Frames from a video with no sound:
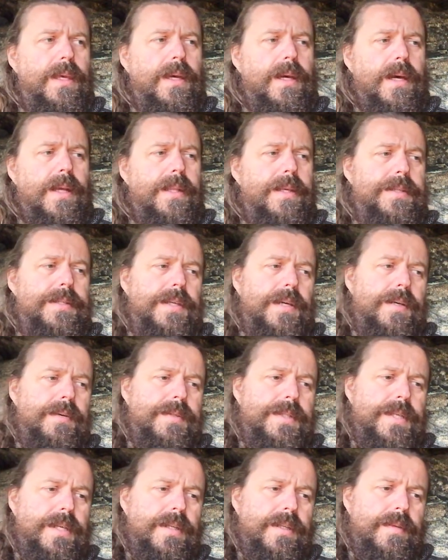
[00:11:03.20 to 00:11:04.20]
And as I
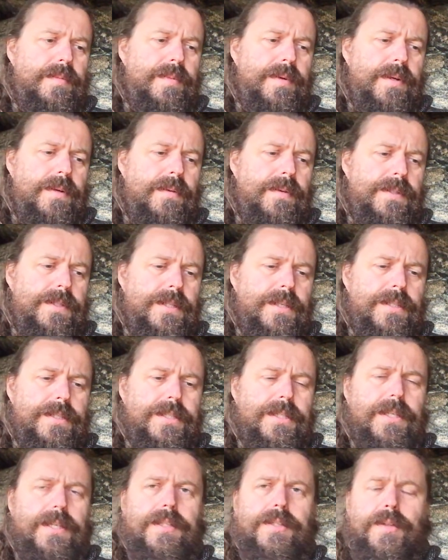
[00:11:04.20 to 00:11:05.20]
said previously,
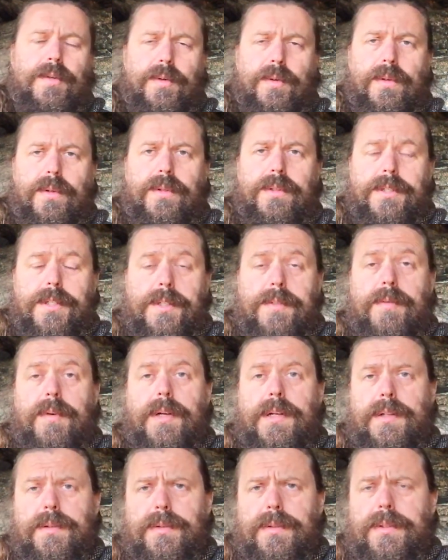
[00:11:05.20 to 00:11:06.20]
she is old, she's
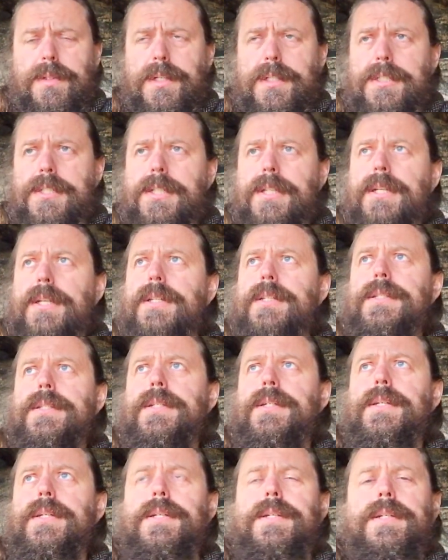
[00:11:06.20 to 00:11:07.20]
very old actually, and,
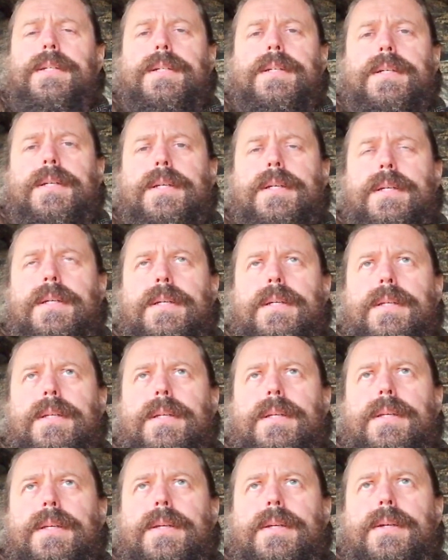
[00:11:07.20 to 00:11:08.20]
uh,
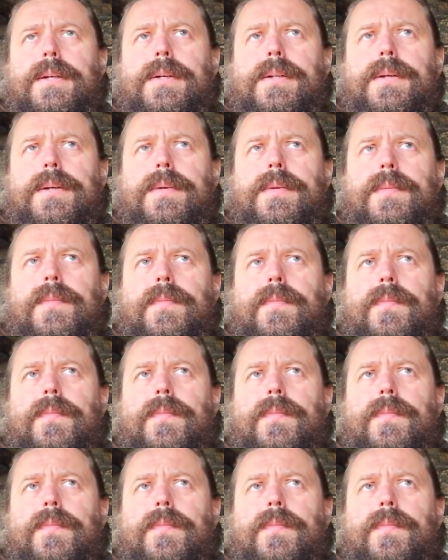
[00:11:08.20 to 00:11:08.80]
you know.